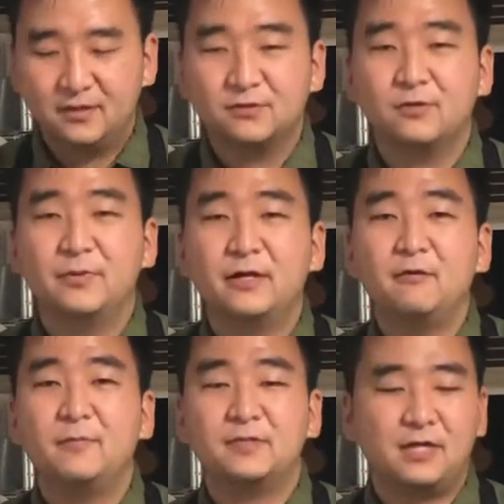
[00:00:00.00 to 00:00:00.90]
So a blade
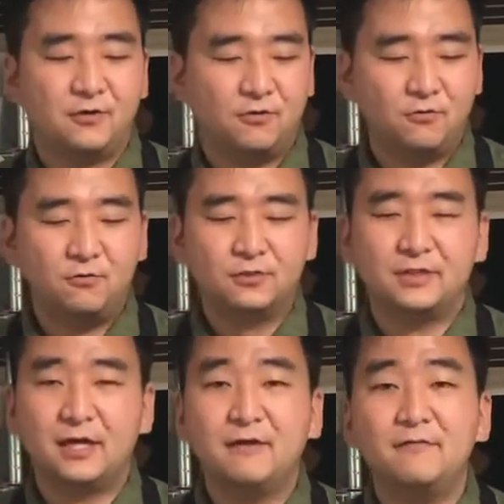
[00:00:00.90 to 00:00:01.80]
grip is how you hold a
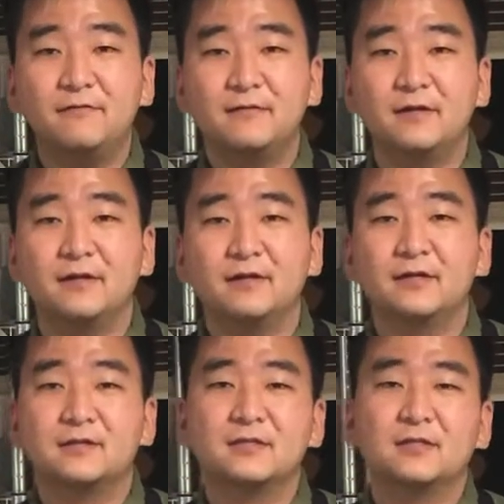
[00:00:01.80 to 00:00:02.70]
knife, and
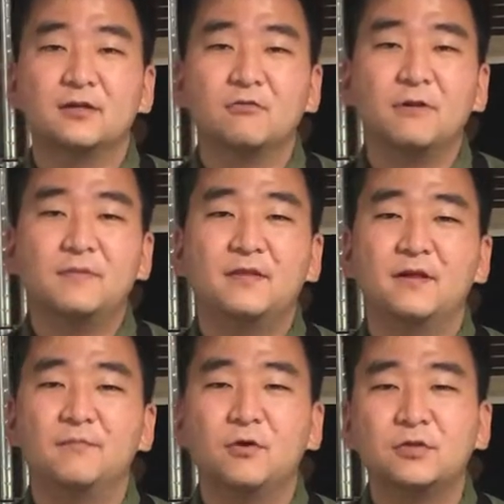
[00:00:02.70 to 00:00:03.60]
it's the grip
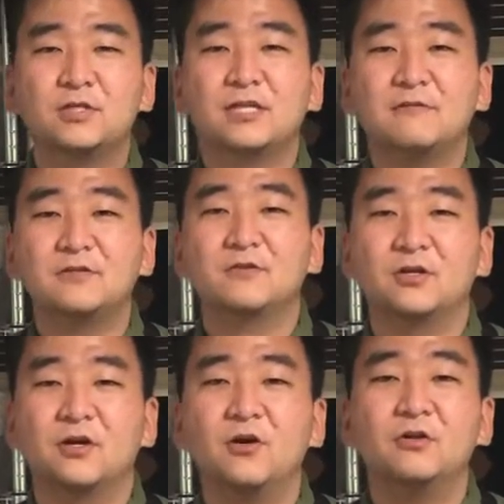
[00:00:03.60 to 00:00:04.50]
that most chefs learn
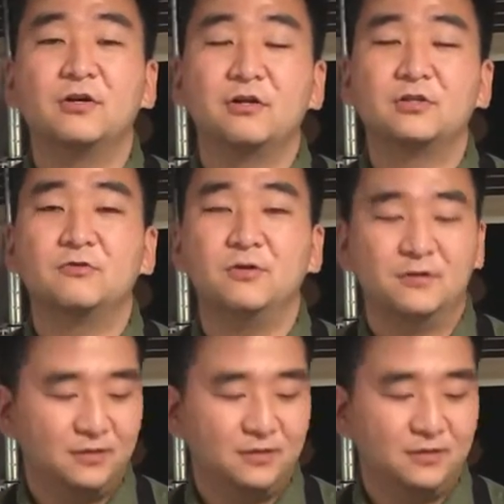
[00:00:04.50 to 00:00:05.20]
in culinary school.